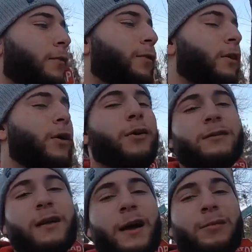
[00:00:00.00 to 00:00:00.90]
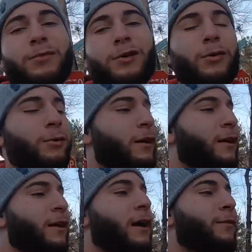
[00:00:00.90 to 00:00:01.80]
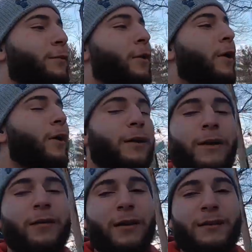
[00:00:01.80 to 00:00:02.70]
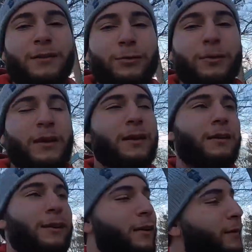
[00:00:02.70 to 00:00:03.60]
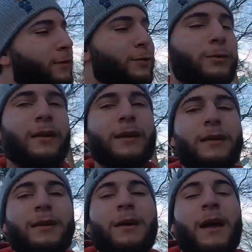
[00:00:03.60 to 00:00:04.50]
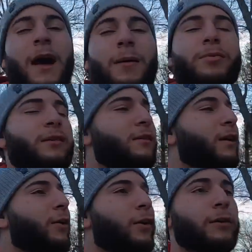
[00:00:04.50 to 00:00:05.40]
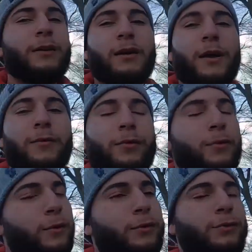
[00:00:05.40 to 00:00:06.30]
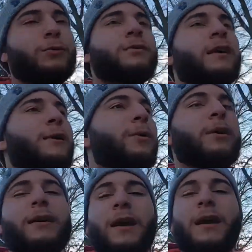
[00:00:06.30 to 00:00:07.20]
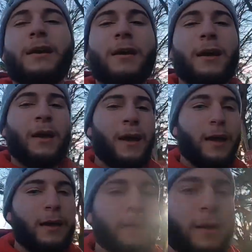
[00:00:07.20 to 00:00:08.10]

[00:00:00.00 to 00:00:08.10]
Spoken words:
for a long time. So if you aren't already tuned in, tune in. I appreciate all the love. Soon to hit 1K, and